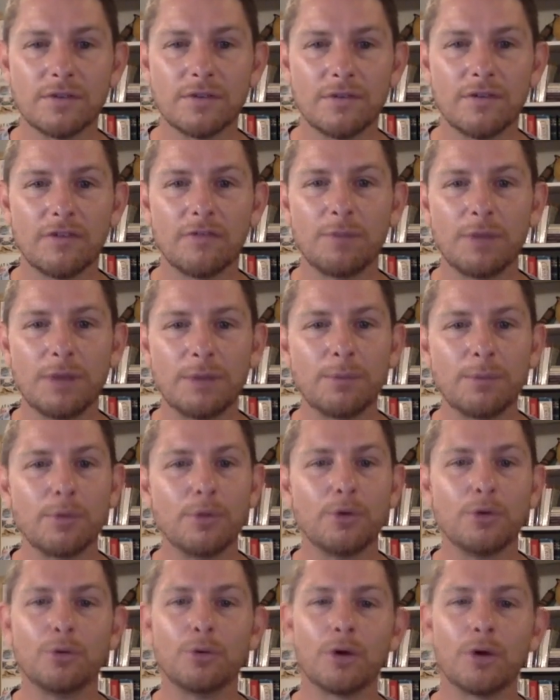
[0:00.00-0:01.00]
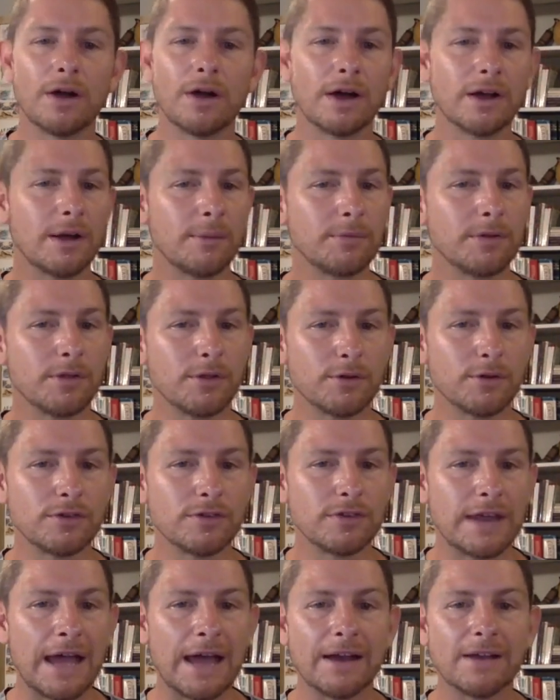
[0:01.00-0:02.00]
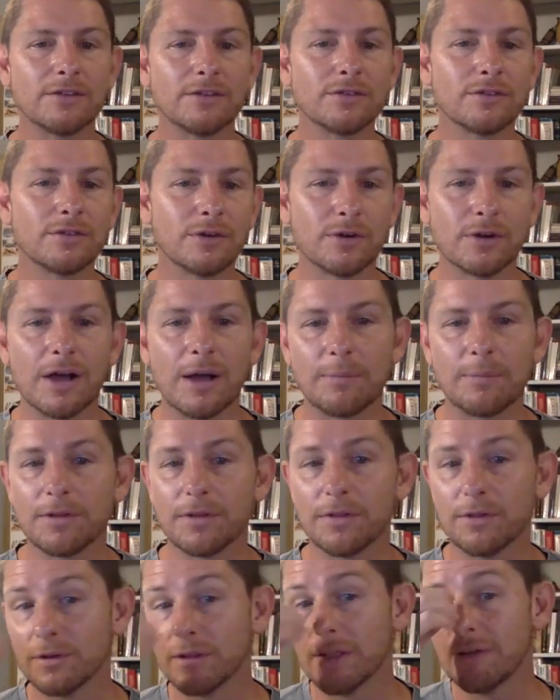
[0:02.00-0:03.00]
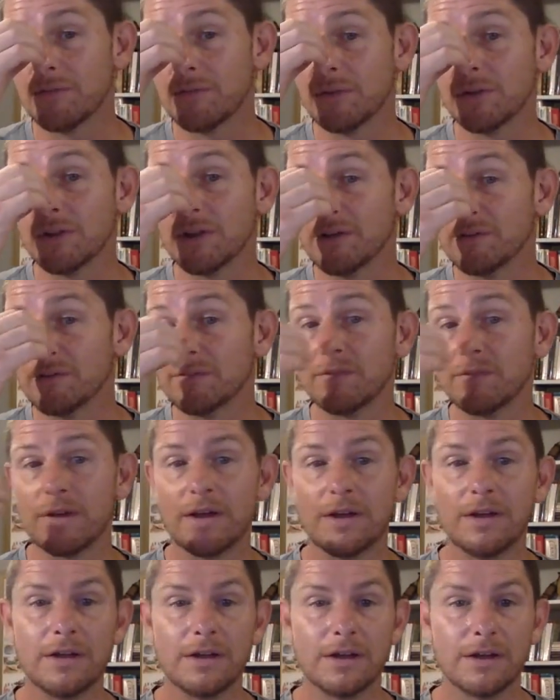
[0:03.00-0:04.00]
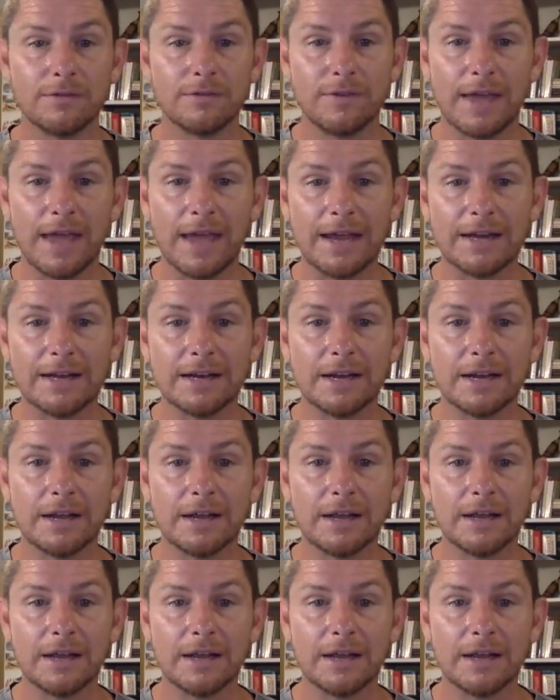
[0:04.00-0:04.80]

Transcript: of people who are not up to their status or up to their level of of gain